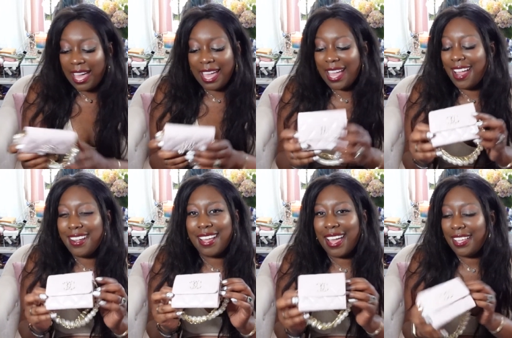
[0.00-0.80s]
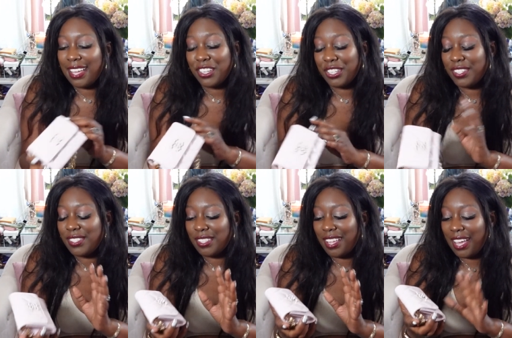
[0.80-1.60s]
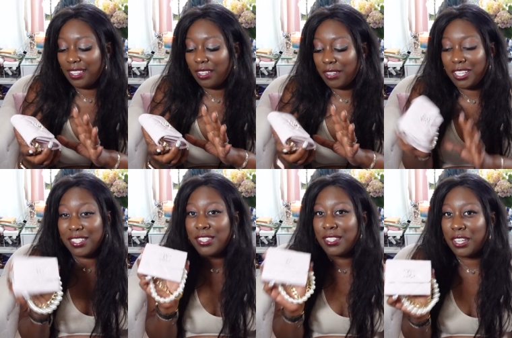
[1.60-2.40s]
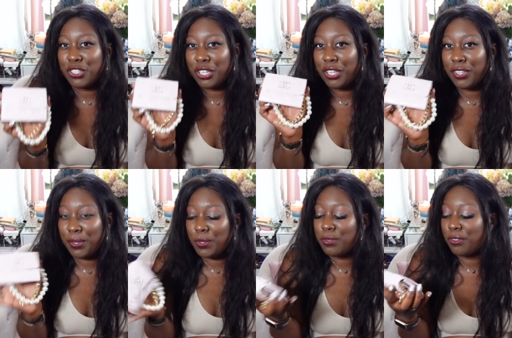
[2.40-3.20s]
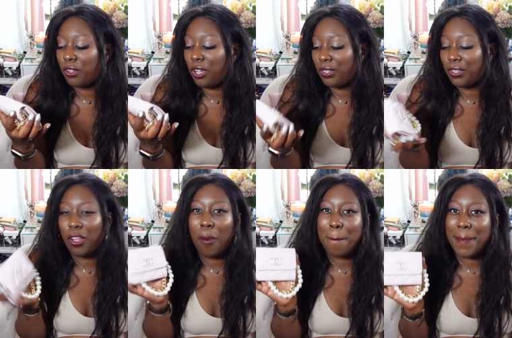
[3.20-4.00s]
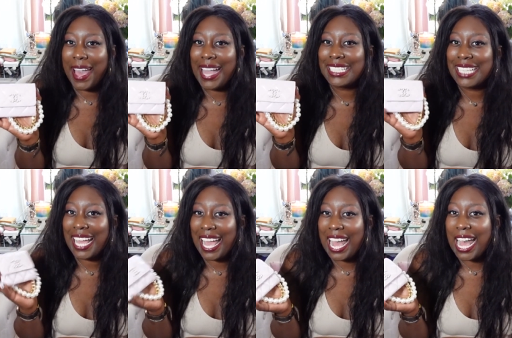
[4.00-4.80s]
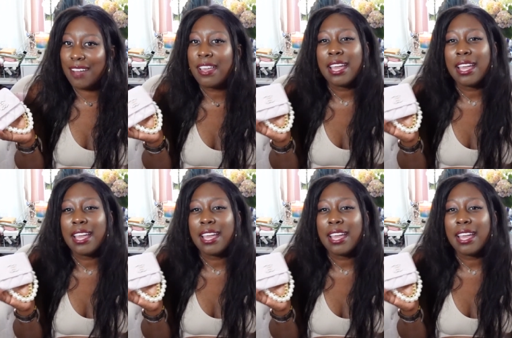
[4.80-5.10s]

And I love it. It's such a useful little bag to have.